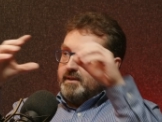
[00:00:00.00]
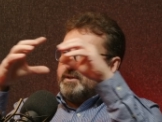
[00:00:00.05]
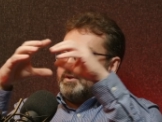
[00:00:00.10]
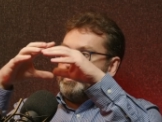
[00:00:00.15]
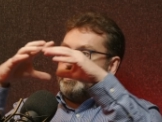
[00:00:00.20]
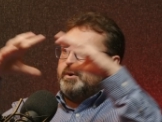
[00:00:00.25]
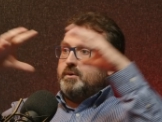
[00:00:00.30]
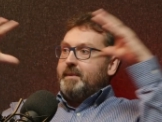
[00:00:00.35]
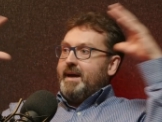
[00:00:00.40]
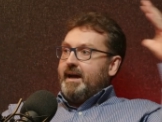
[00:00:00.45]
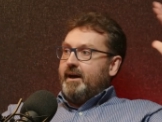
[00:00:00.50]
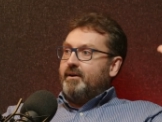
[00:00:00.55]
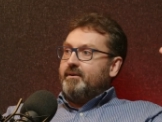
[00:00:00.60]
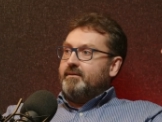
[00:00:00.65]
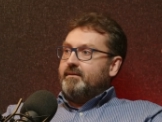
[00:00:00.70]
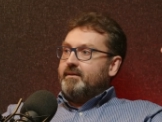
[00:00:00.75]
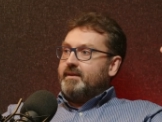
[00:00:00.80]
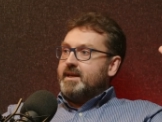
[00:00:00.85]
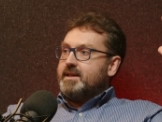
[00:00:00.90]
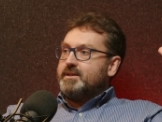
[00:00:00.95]
Zoom
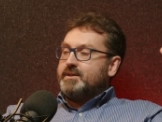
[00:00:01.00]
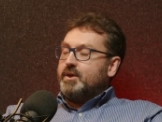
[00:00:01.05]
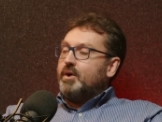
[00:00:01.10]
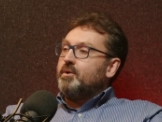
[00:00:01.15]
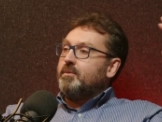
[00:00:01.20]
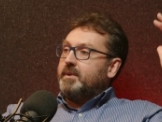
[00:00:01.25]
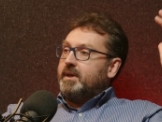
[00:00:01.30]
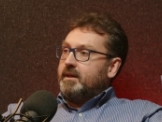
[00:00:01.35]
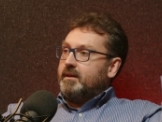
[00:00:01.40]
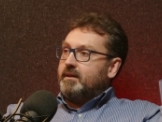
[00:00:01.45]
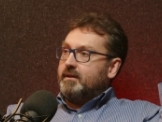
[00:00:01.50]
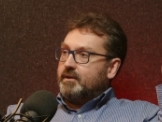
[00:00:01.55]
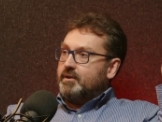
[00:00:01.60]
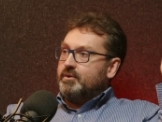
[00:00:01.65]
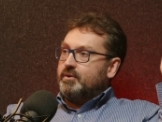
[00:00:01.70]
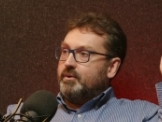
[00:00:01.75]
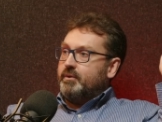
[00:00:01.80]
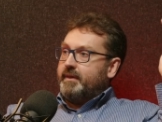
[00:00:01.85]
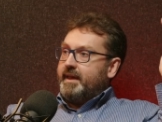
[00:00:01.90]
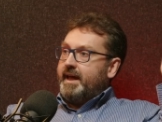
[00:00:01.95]
out, there's nobody that
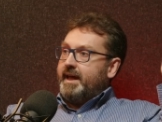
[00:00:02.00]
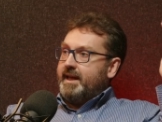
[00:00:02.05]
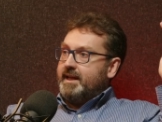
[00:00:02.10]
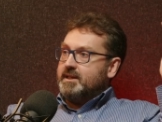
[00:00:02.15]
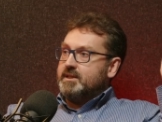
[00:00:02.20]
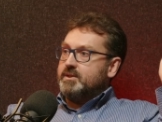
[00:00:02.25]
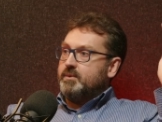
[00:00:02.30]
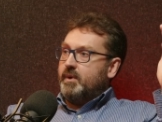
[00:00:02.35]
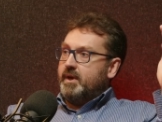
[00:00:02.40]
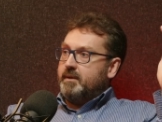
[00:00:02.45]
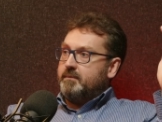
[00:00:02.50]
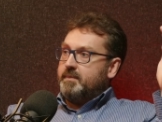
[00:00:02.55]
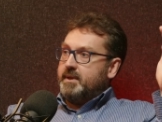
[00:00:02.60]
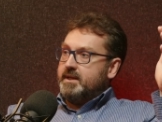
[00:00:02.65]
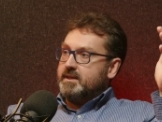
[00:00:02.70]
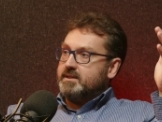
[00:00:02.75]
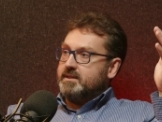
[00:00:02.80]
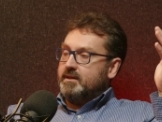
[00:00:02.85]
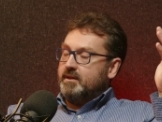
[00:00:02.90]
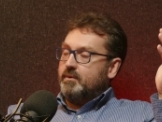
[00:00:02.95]
can do that end-to-end
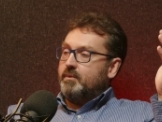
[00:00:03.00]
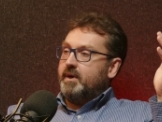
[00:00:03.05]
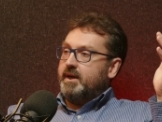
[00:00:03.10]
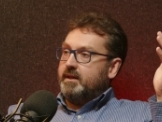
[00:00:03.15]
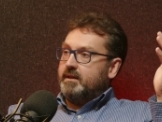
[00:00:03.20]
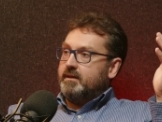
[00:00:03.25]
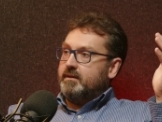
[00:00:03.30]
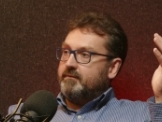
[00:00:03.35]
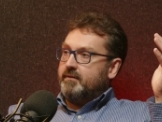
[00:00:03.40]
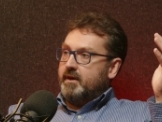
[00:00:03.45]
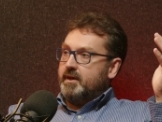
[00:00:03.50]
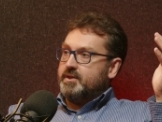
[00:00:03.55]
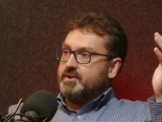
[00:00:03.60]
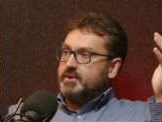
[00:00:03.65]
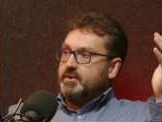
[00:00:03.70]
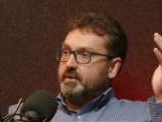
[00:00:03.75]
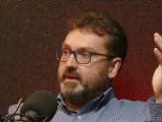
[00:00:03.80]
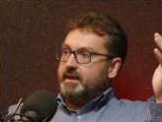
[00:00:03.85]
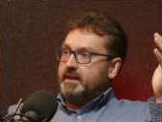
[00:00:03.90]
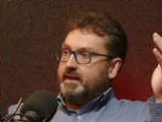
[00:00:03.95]
piece in the way that
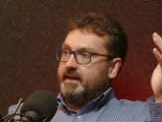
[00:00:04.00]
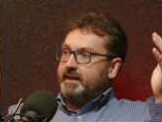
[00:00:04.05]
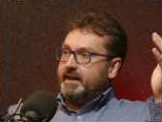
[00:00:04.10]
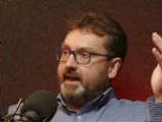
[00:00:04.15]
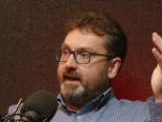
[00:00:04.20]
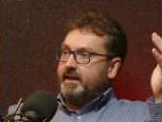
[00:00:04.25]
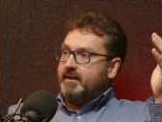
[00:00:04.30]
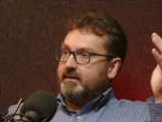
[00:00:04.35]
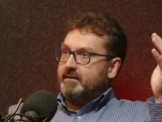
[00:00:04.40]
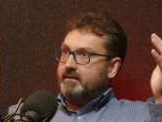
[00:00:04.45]
Vast uniquely can.